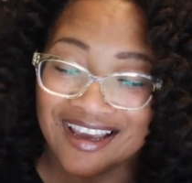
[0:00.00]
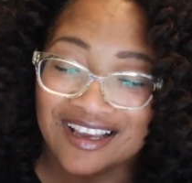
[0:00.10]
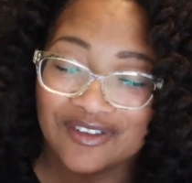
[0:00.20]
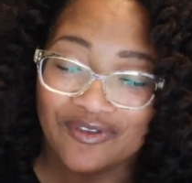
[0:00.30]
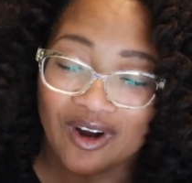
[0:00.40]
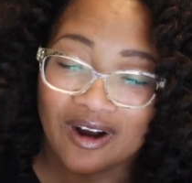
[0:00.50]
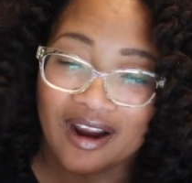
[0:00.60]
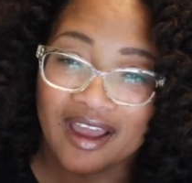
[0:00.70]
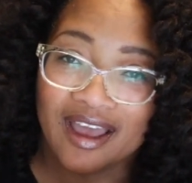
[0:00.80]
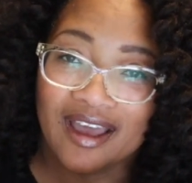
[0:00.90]
As
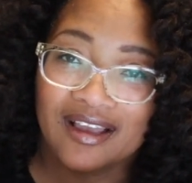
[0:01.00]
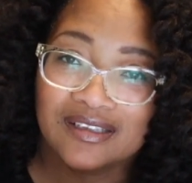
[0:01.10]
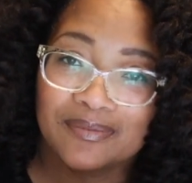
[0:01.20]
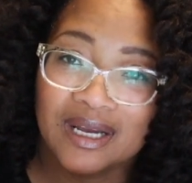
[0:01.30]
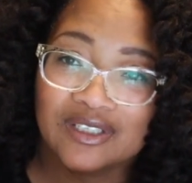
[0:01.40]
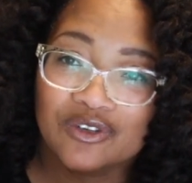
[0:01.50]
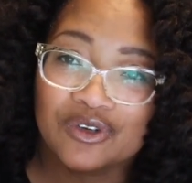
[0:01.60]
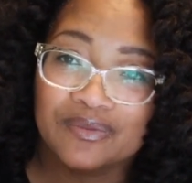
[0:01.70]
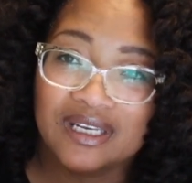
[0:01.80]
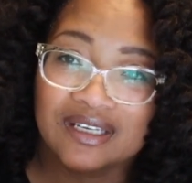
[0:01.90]
far as my
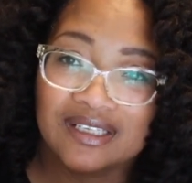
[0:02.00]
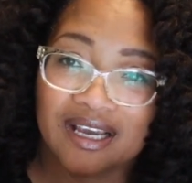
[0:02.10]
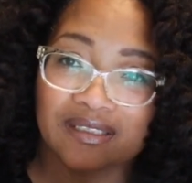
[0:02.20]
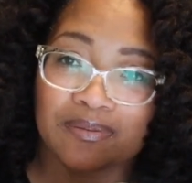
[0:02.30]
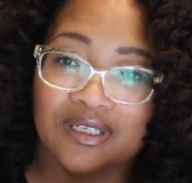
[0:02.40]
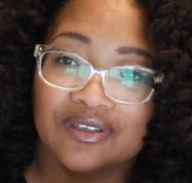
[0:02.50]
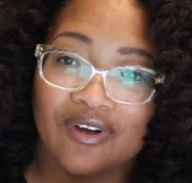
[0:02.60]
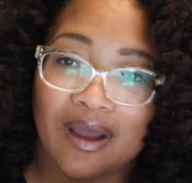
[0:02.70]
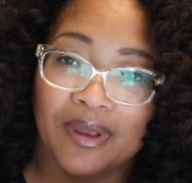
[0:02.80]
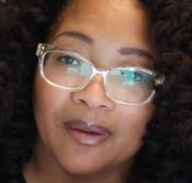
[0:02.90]
social media sites, please
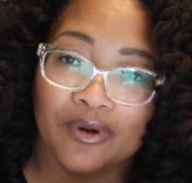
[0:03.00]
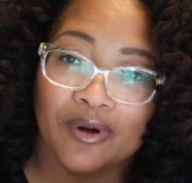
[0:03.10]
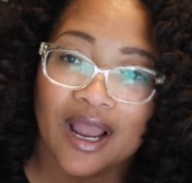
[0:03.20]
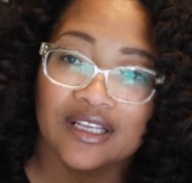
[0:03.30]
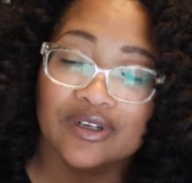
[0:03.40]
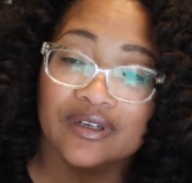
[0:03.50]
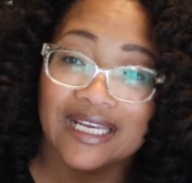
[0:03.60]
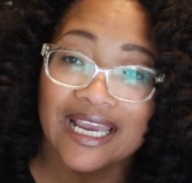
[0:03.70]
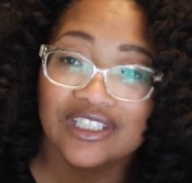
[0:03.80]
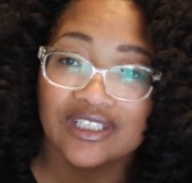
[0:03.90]
find me at
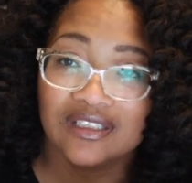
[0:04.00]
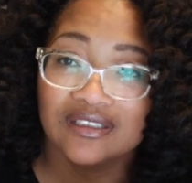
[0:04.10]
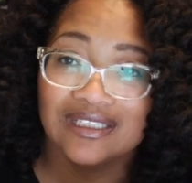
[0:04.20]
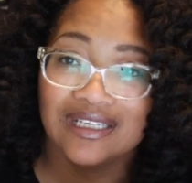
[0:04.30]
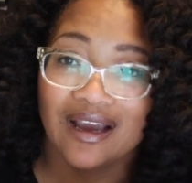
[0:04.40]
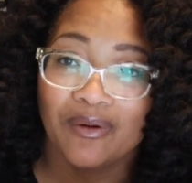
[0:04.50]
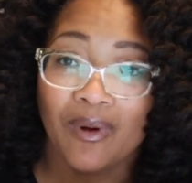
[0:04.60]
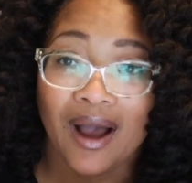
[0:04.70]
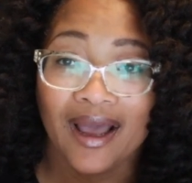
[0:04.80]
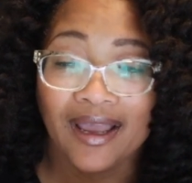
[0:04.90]
ProcrasCreation
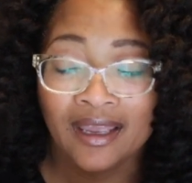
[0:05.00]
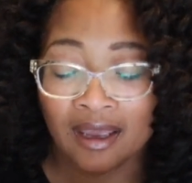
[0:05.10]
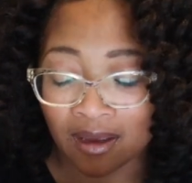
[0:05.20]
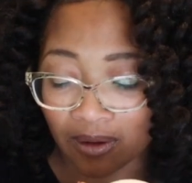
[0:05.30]
DIY